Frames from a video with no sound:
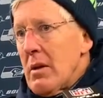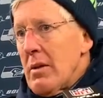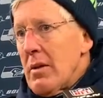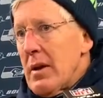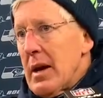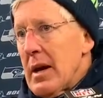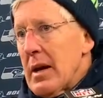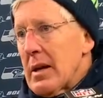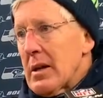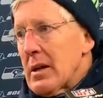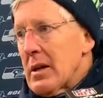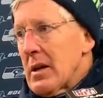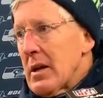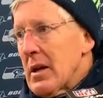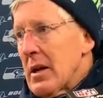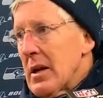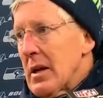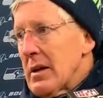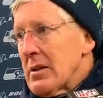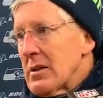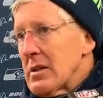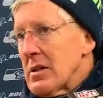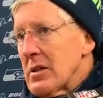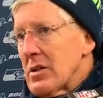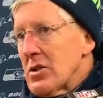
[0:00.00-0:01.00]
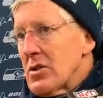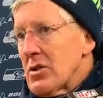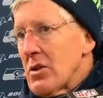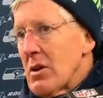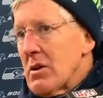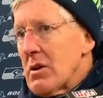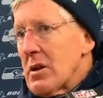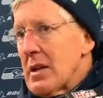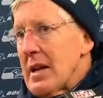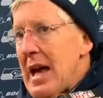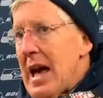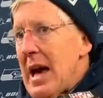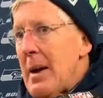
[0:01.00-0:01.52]
that as it
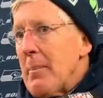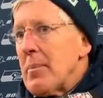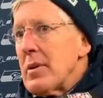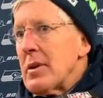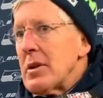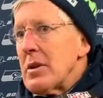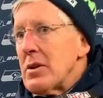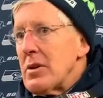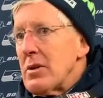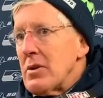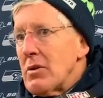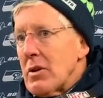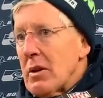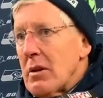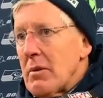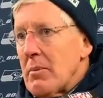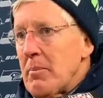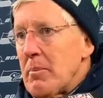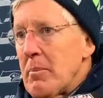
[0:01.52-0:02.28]
started happening,